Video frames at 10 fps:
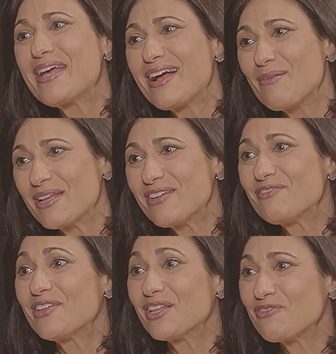may come in
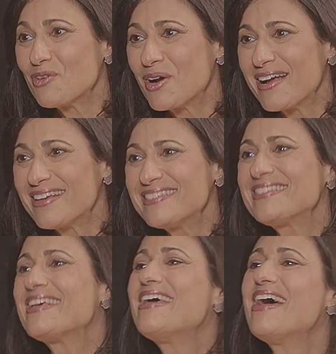and fill it for
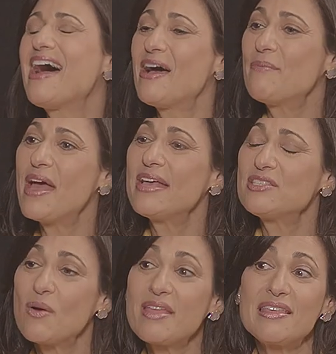us. And
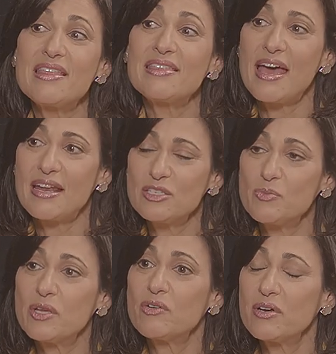so I think that that has
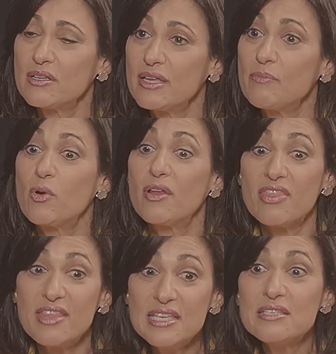been critically
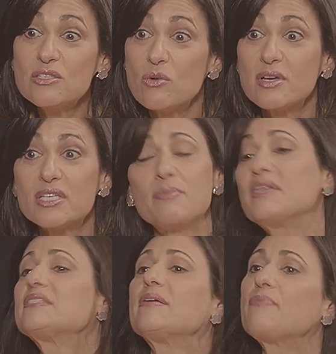important. This is going to
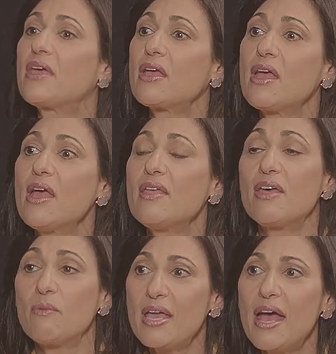be something
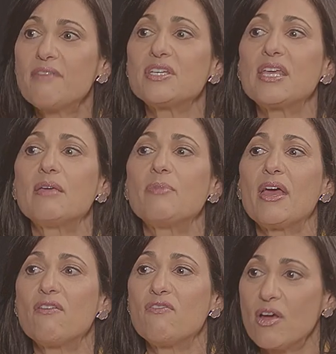that we have to keep
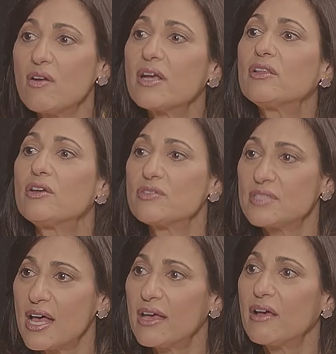a very
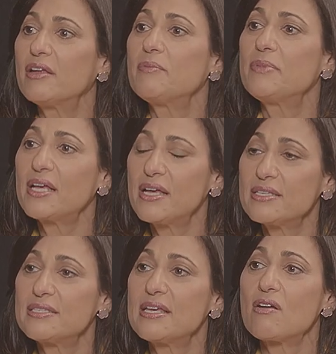close eye on
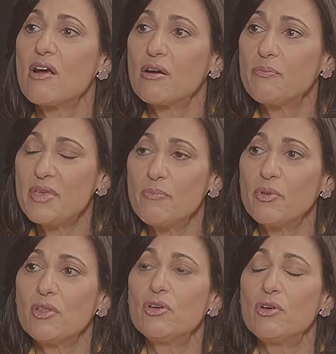because there are
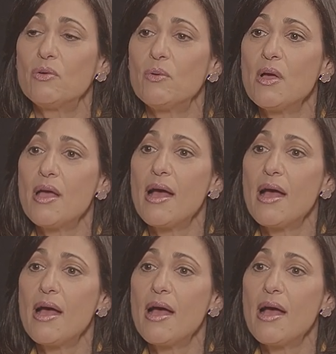people who